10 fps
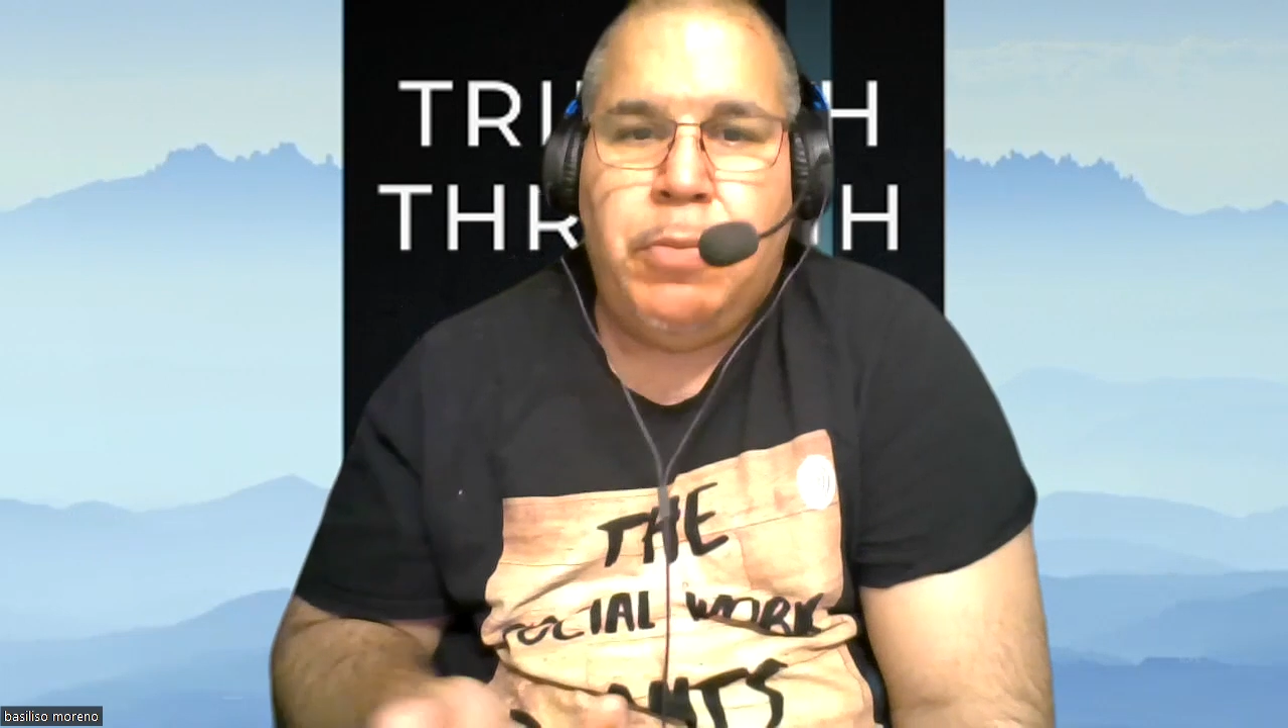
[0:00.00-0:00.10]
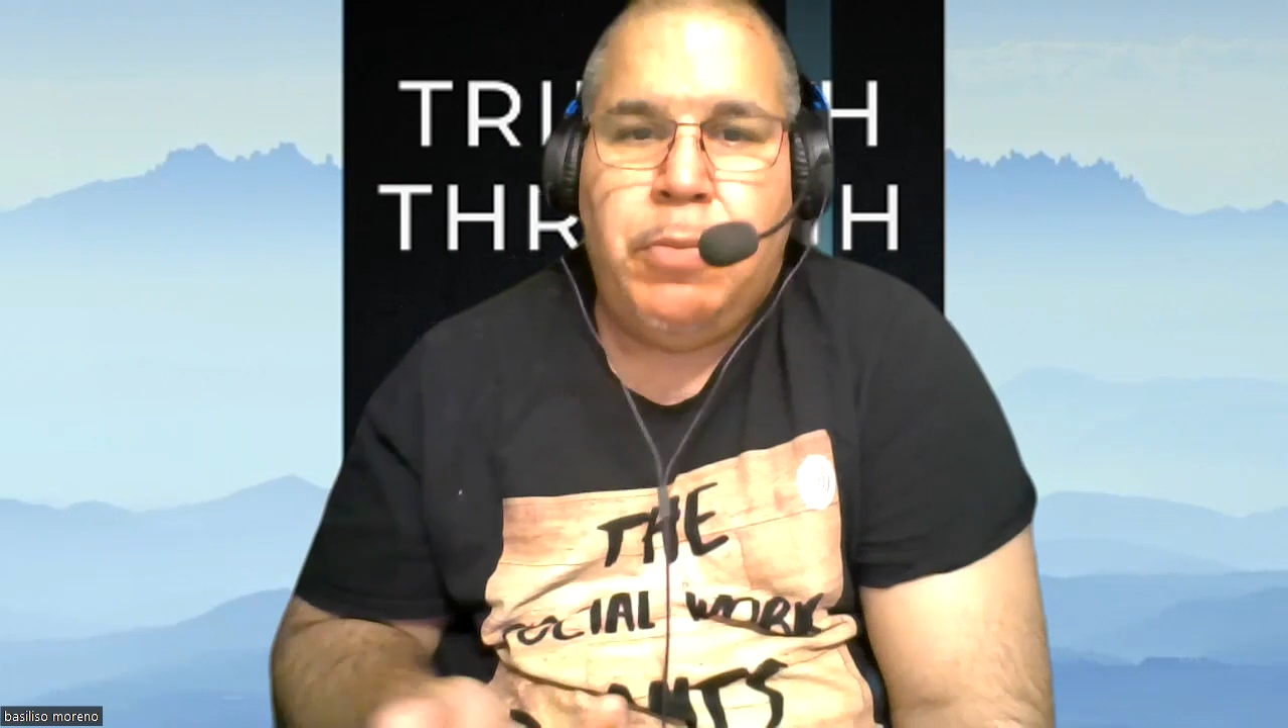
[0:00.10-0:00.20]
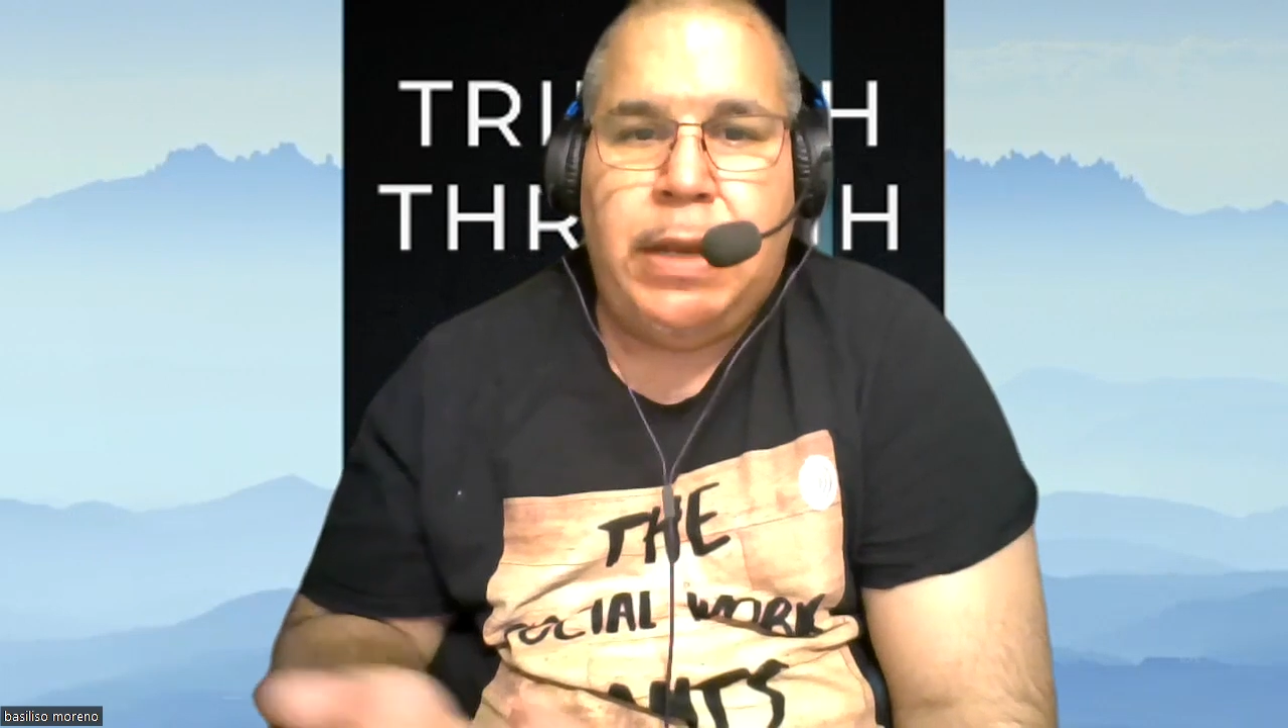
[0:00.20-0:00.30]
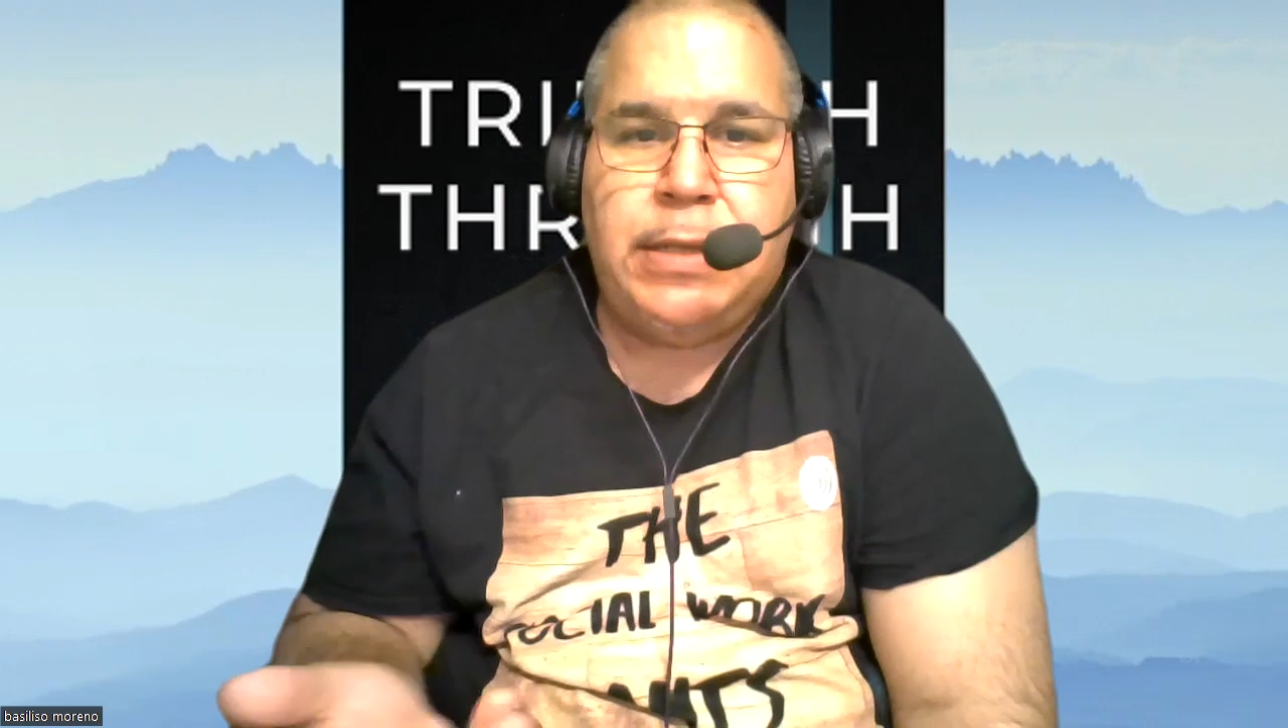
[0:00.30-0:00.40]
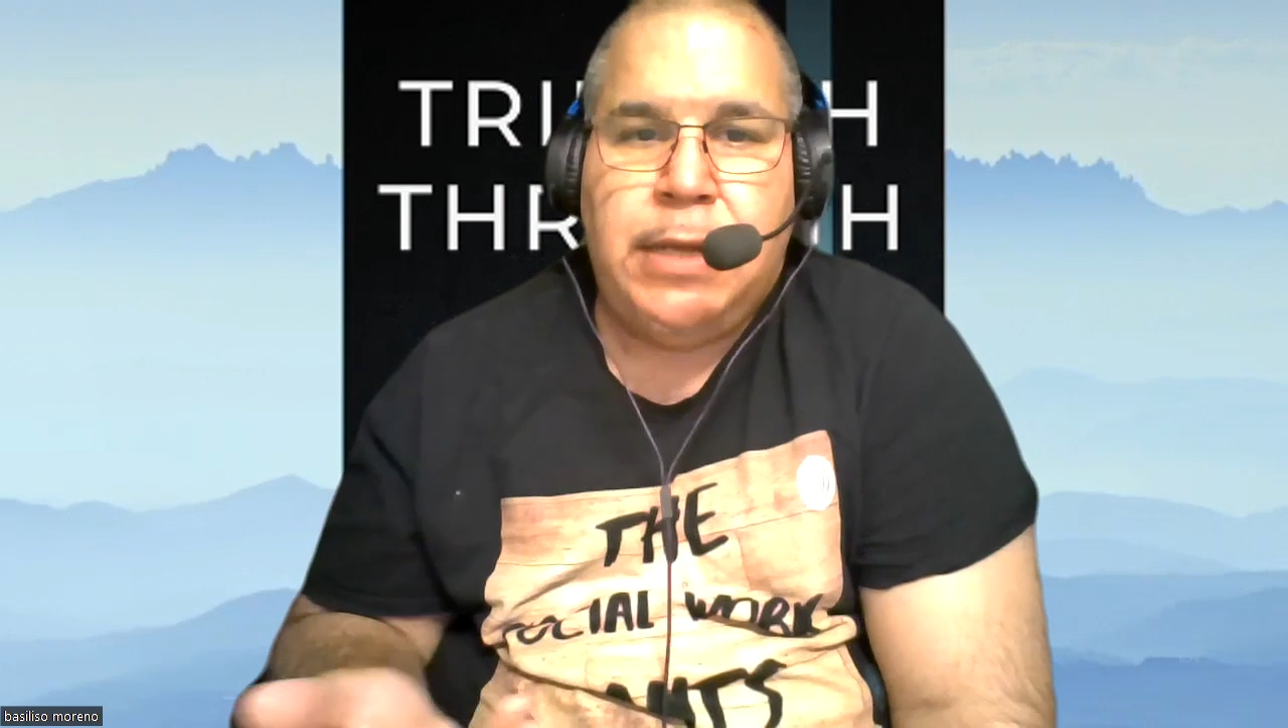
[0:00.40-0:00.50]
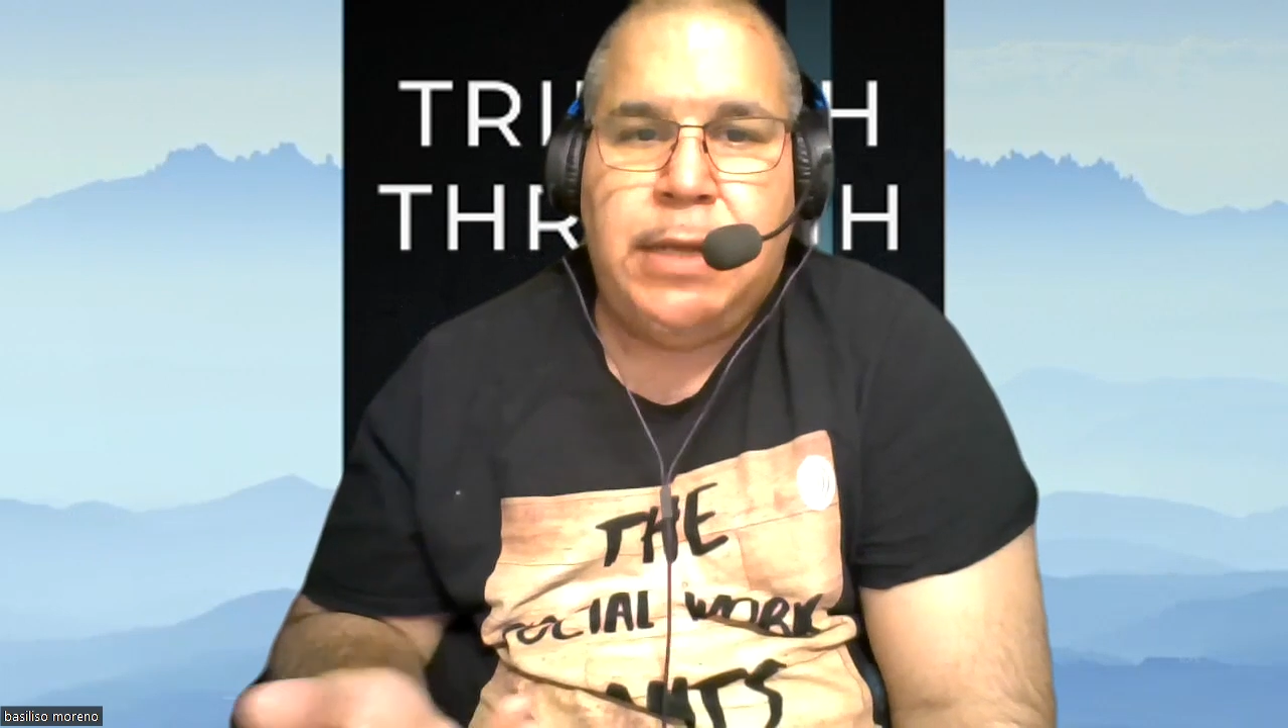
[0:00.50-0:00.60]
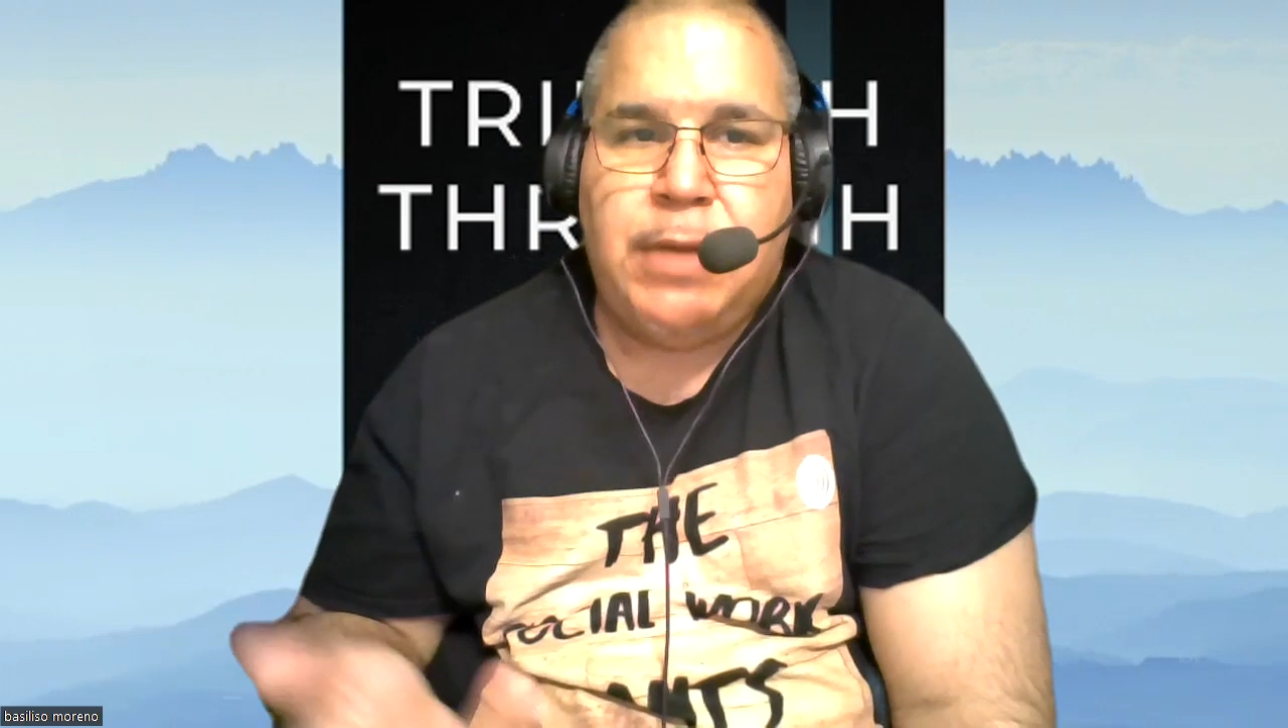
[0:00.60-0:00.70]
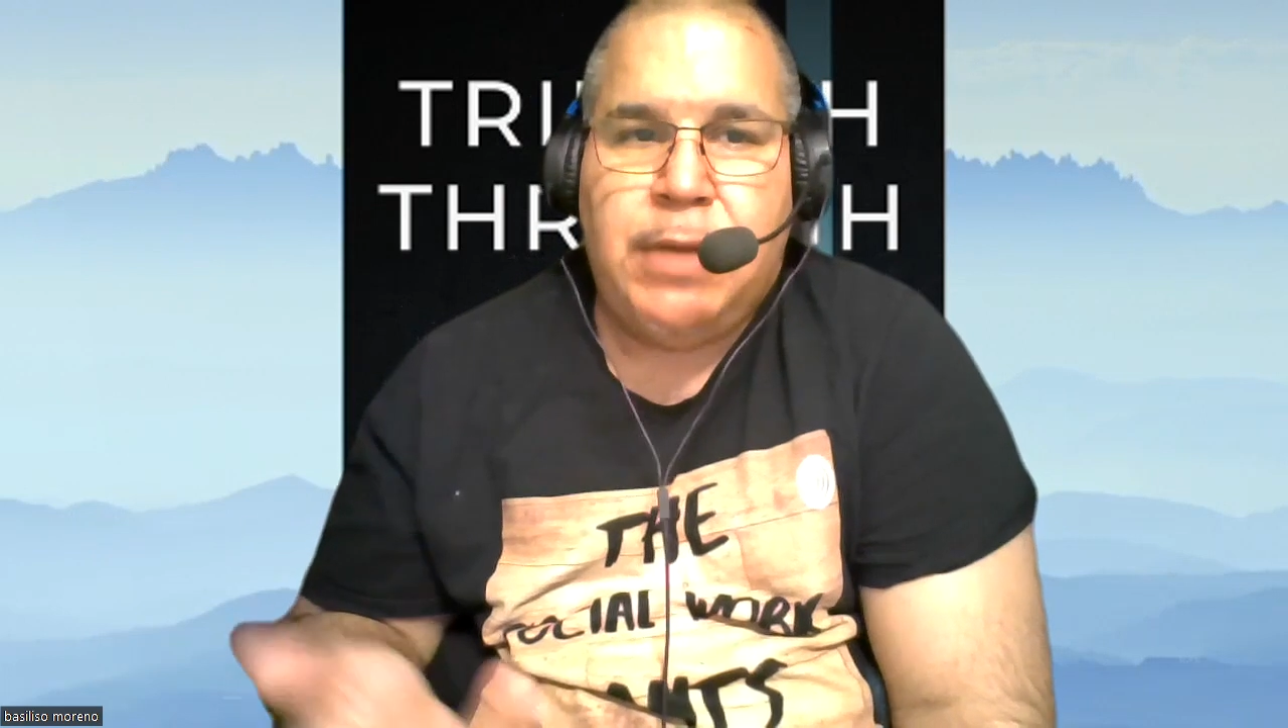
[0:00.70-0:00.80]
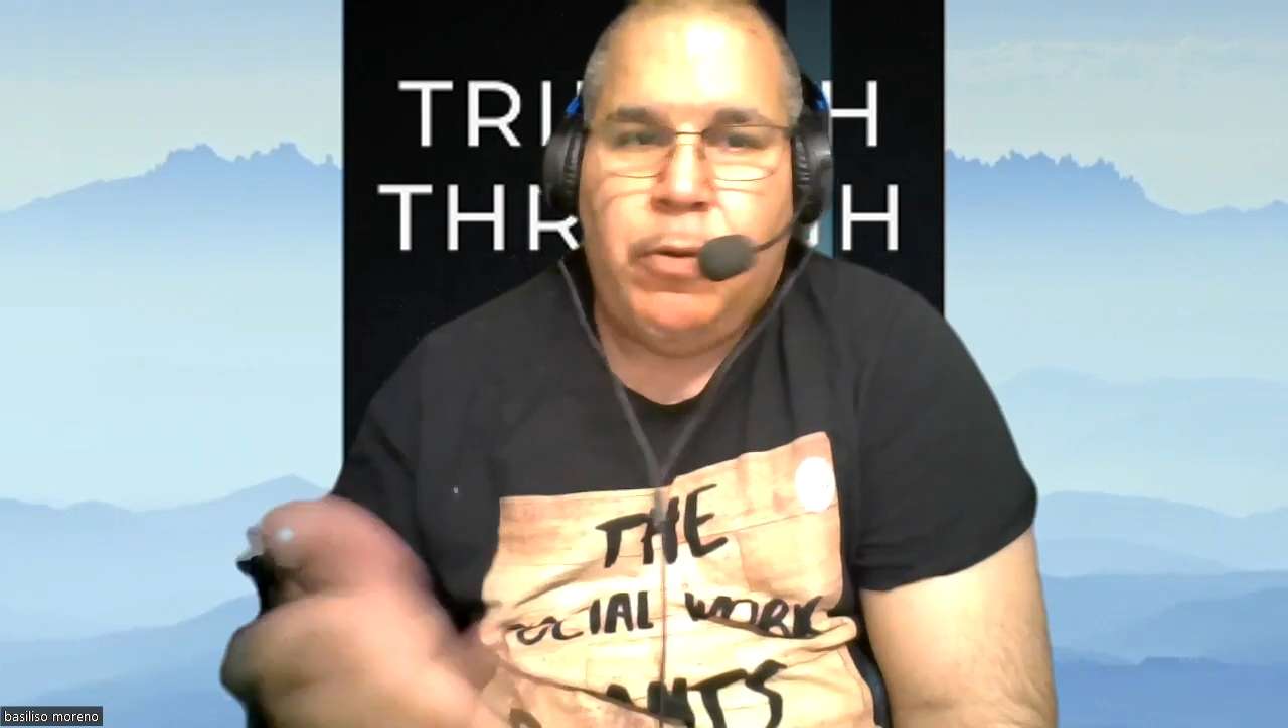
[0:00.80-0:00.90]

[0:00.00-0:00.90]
but at the same time,